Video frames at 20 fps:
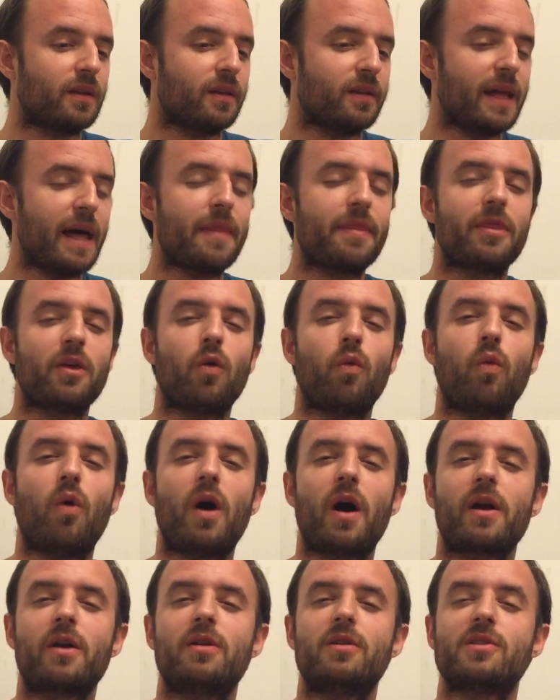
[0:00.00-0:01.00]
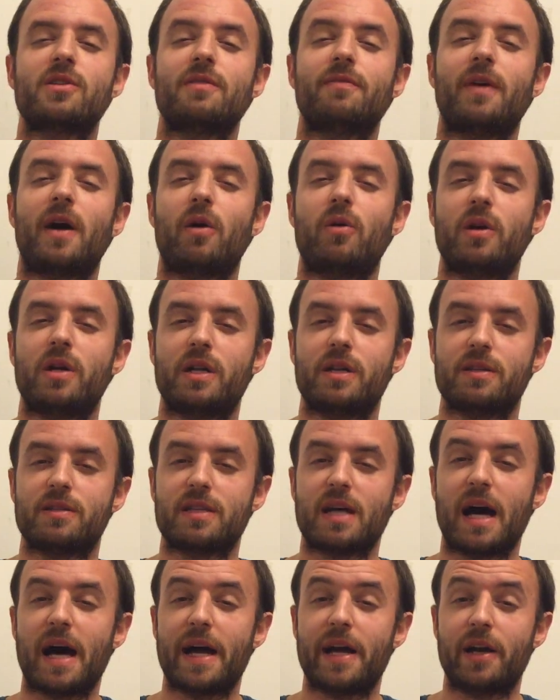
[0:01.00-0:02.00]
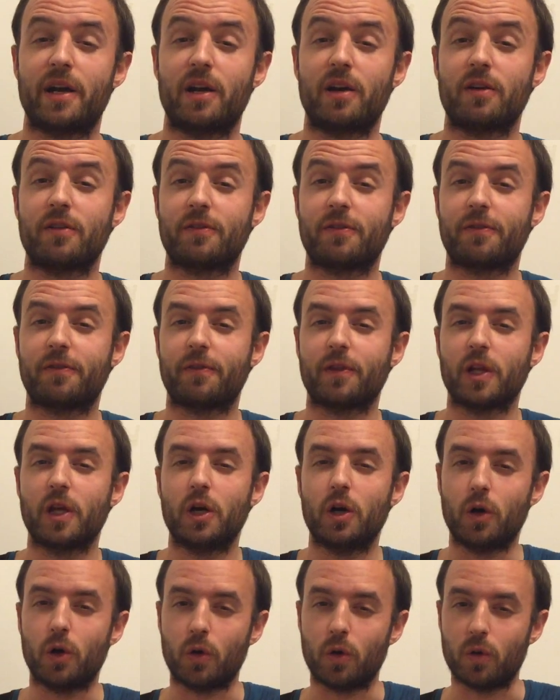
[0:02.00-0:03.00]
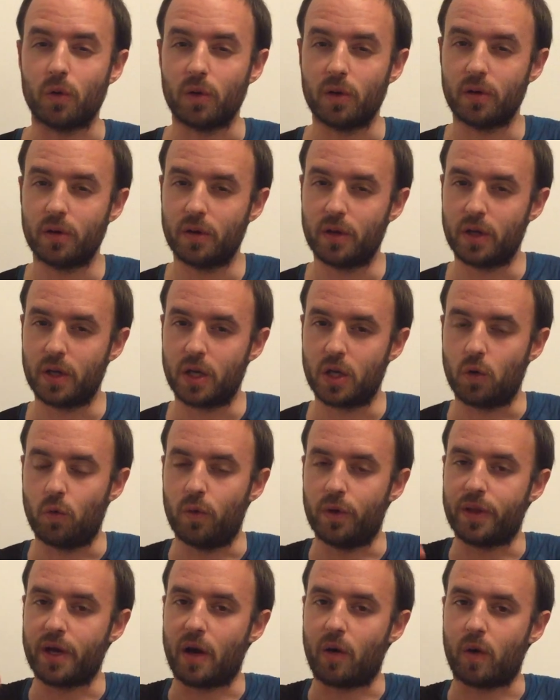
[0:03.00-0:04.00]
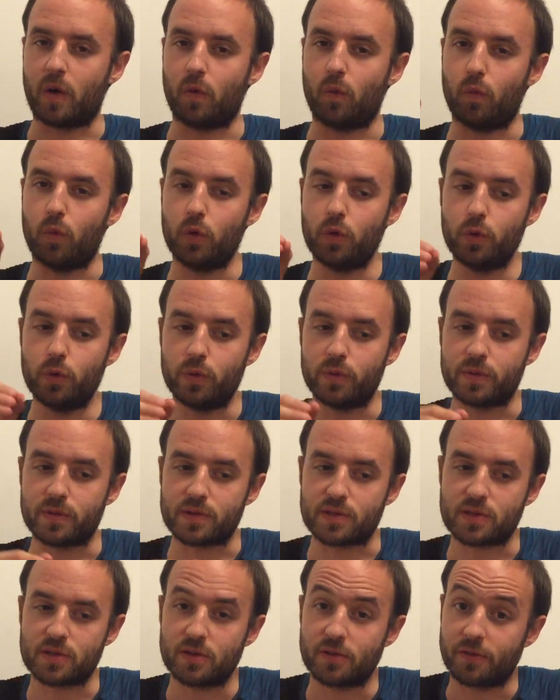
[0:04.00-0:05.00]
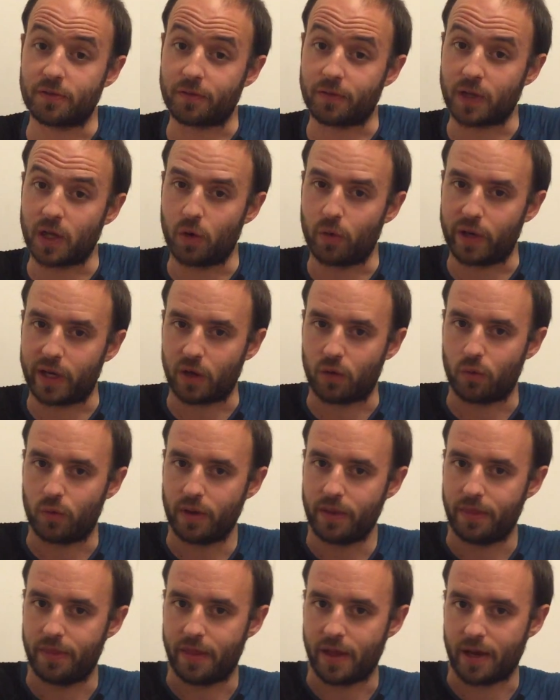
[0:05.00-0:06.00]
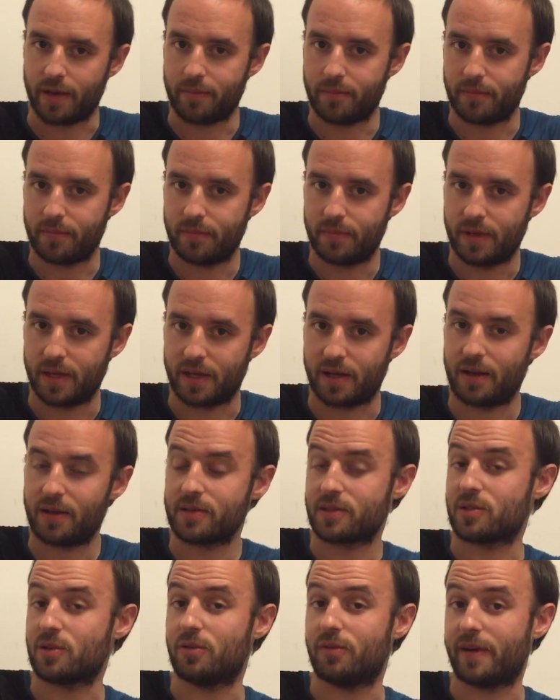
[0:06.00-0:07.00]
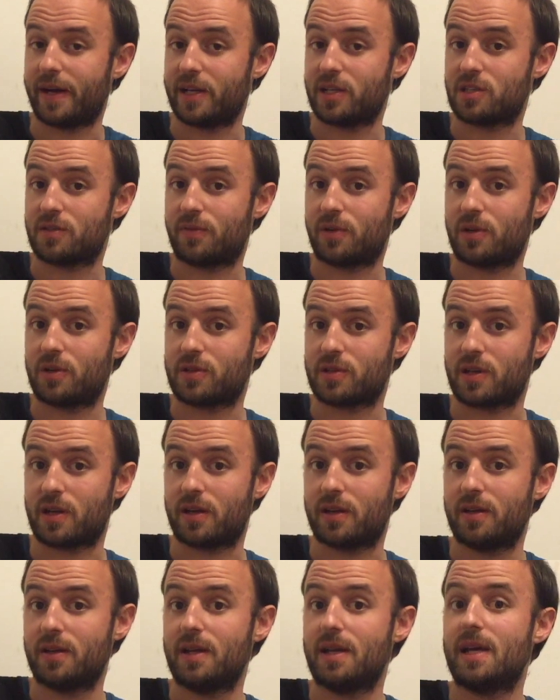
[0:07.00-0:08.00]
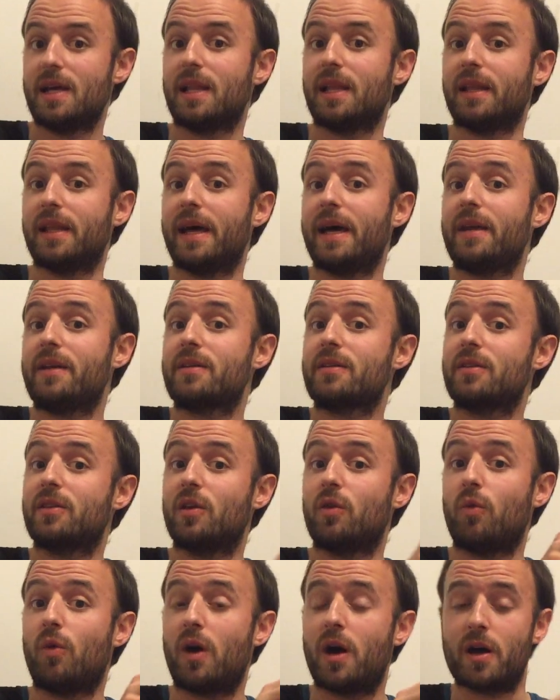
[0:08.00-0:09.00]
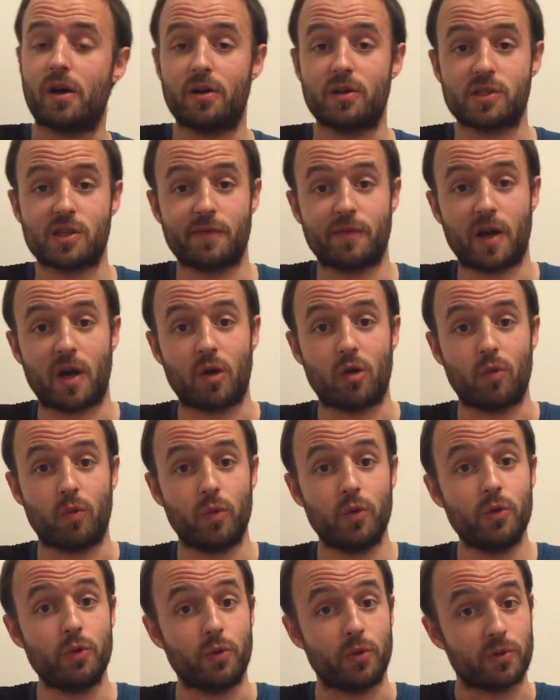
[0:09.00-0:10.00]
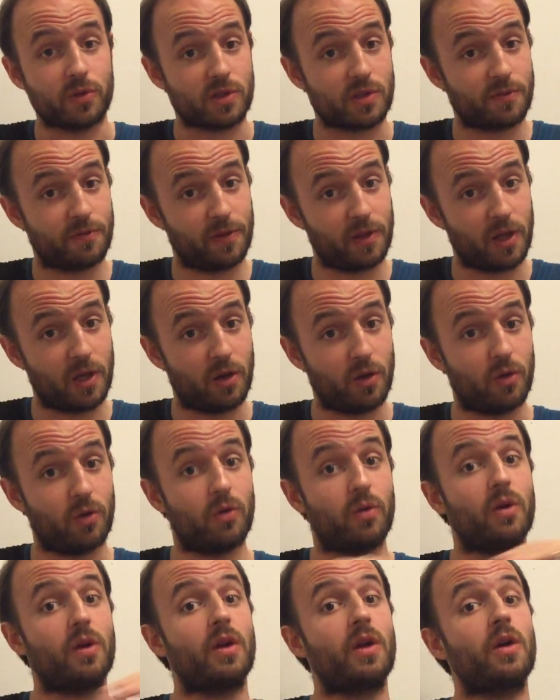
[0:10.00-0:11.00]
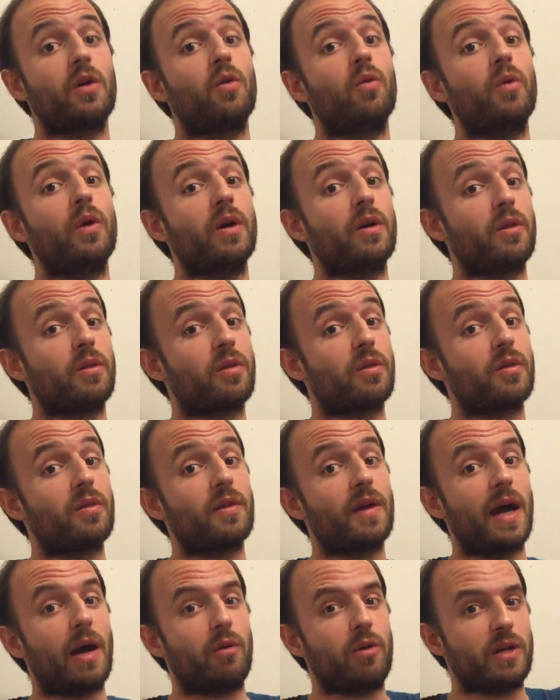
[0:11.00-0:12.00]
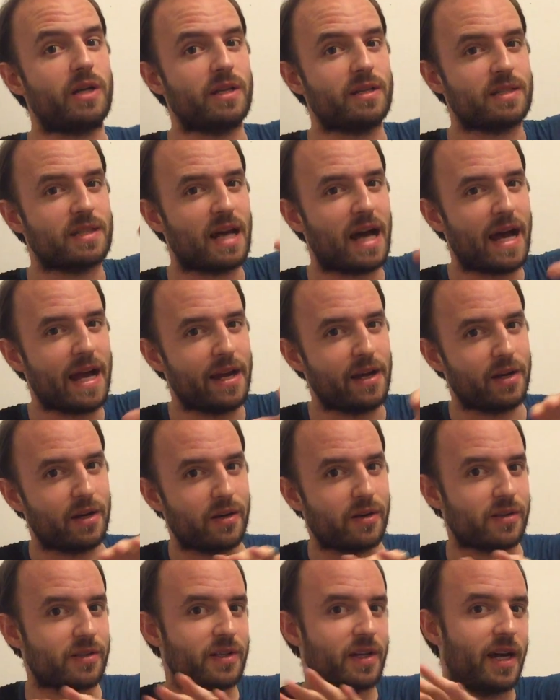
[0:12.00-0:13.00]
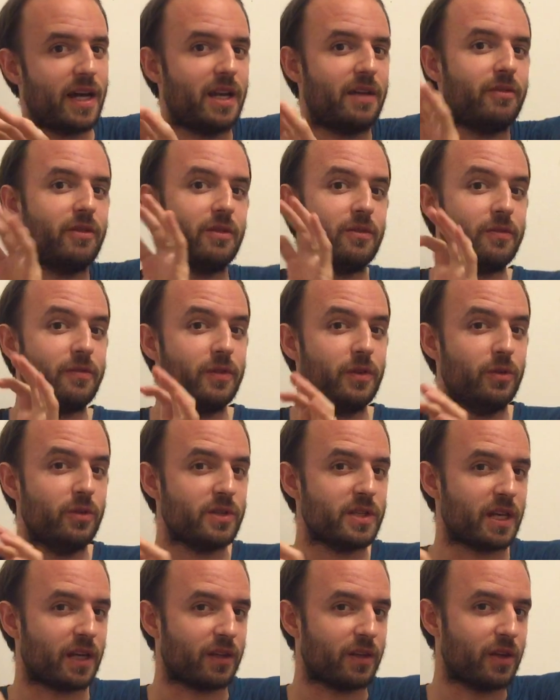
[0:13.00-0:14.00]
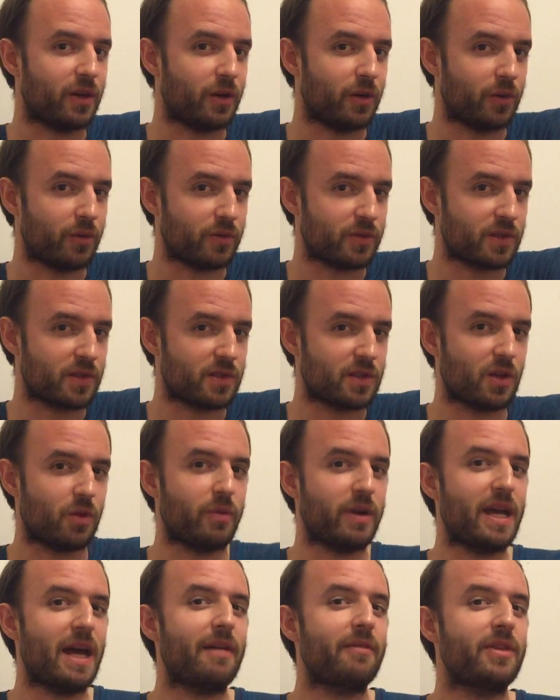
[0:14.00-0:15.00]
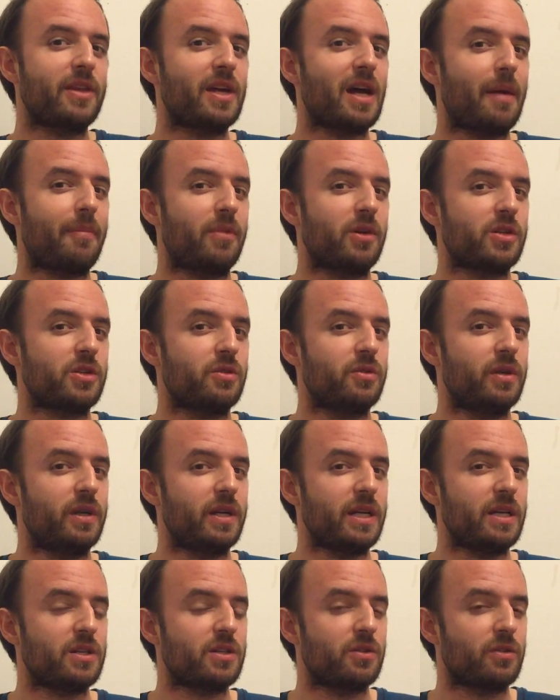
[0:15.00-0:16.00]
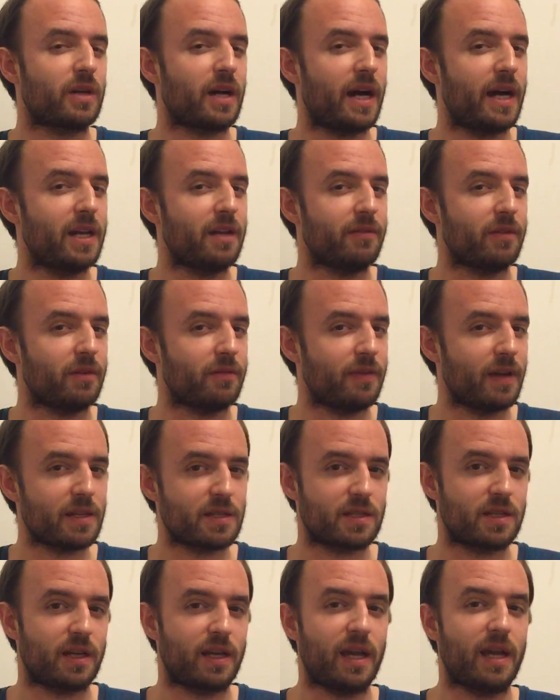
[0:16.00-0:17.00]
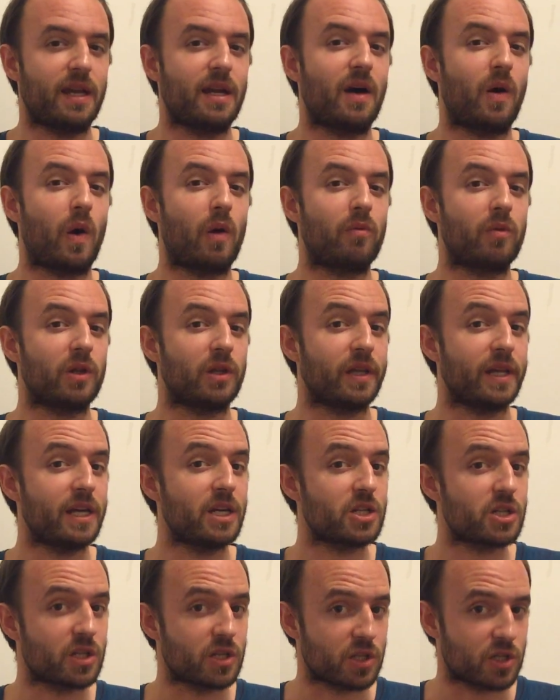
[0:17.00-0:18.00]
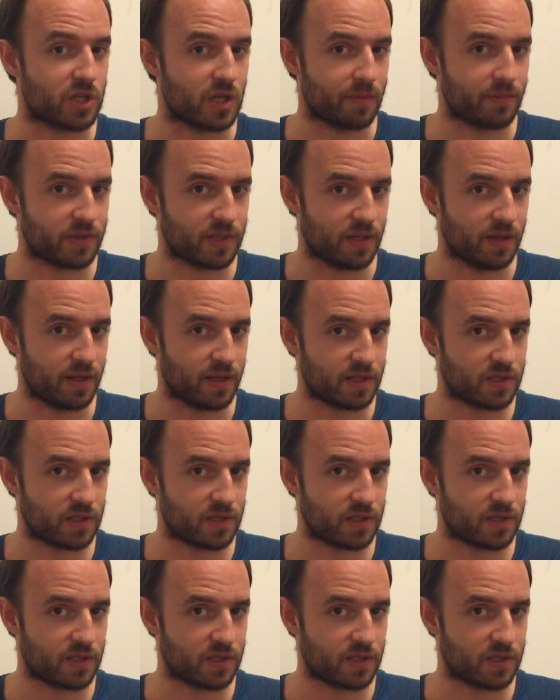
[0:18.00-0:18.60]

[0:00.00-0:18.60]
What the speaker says: let the waters of our desire flow with our wounds flowing with them, and also vice versa. Let the waters of our wounds flow with our desires, kind of infusing those. So we have the opportunity to kind of investigate our relationships in